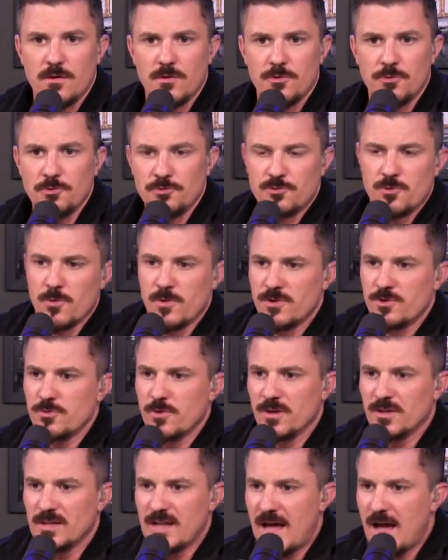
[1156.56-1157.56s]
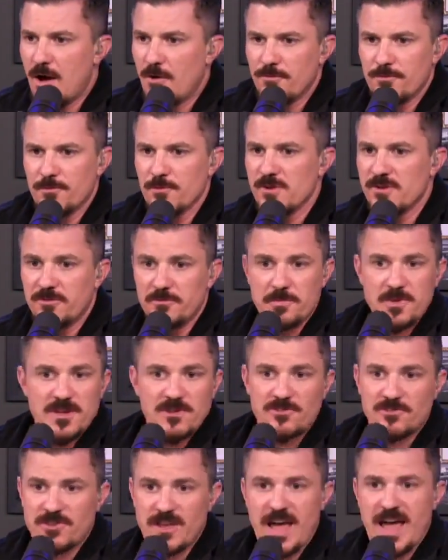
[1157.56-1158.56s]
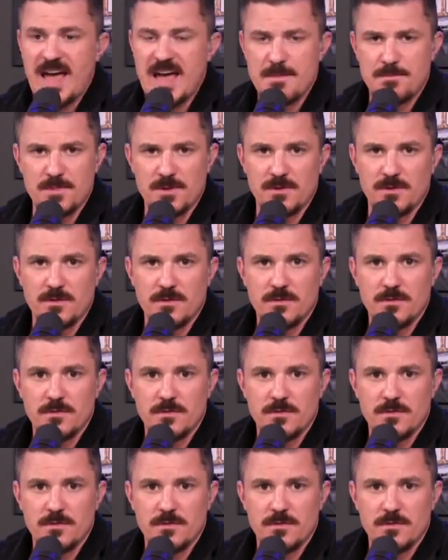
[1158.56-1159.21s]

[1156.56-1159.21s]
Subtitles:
Who's going to allow free speech to happen?